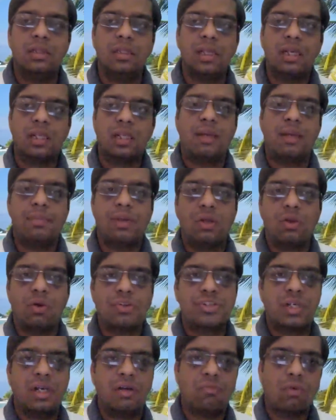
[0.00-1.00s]
There can be
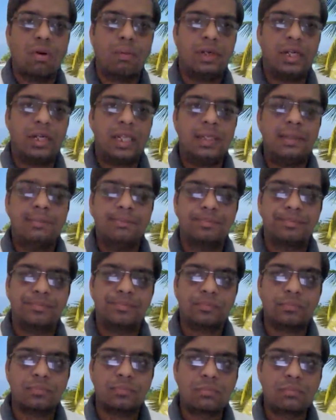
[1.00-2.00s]
nausea and vomiting
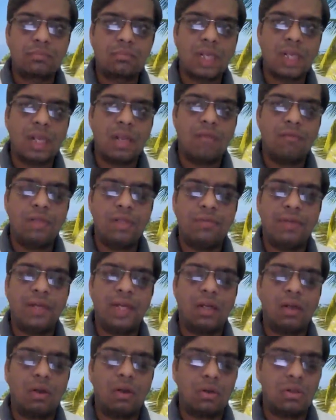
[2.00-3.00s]
with
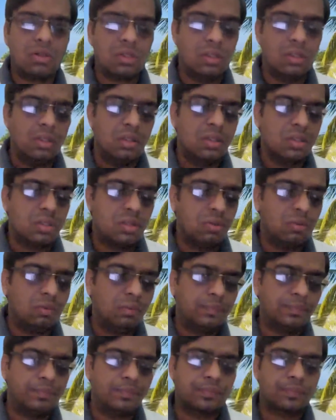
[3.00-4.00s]
weight loss.
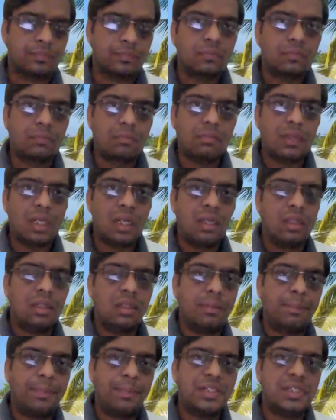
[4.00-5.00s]
So
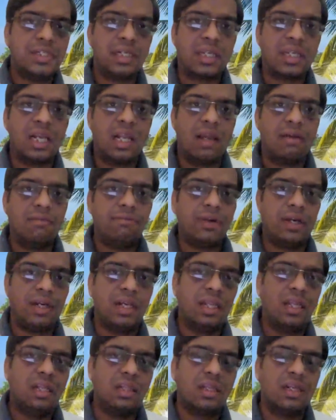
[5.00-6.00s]
the patient can have
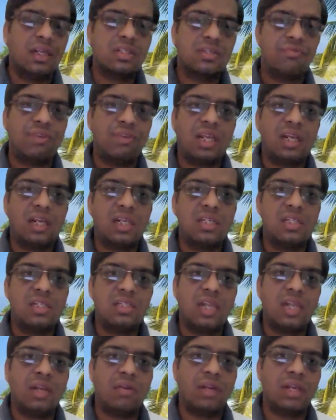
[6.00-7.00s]
fatigue, there is
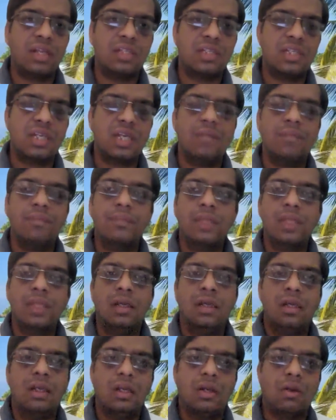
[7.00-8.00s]
weakness, anorexia,
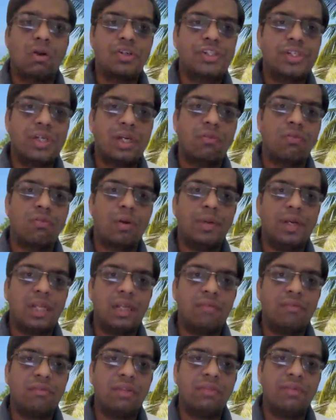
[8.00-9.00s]
nausea and
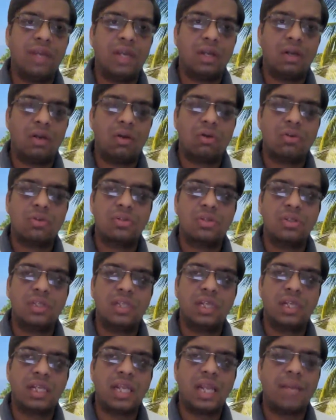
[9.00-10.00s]
vomiting with weight loss.
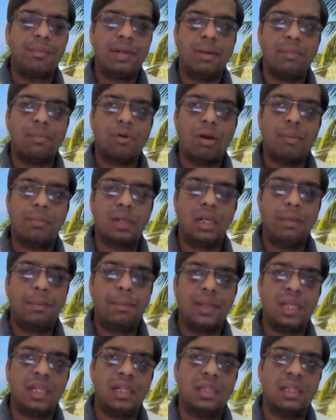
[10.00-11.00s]
There can be abdominal
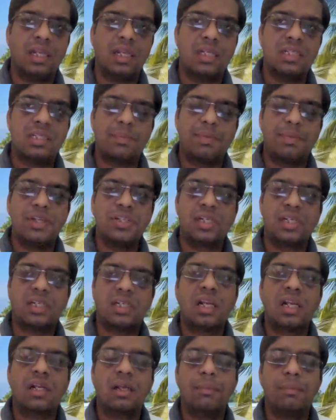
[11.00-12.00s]
pain. That is, the patient
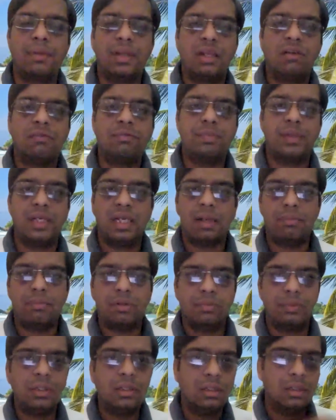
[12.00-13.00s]
can complain of pain
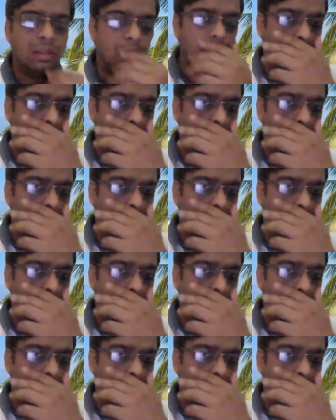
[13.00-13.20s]
abdomen